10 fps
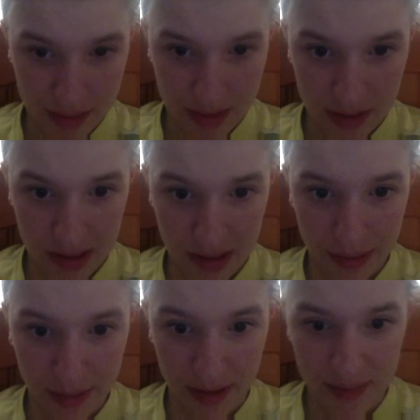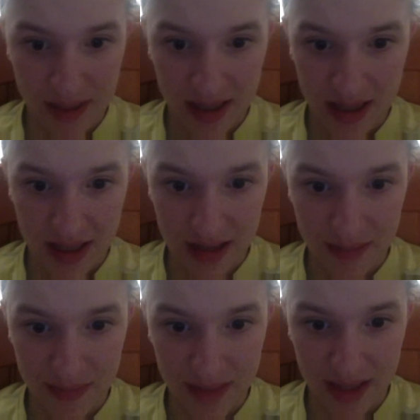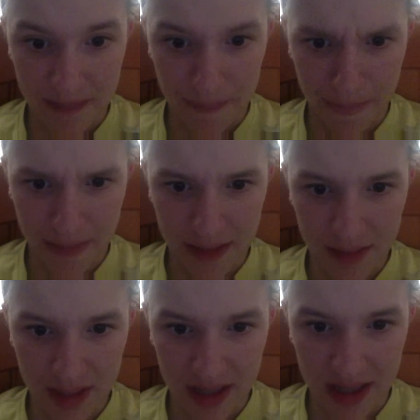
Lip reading: you next time in my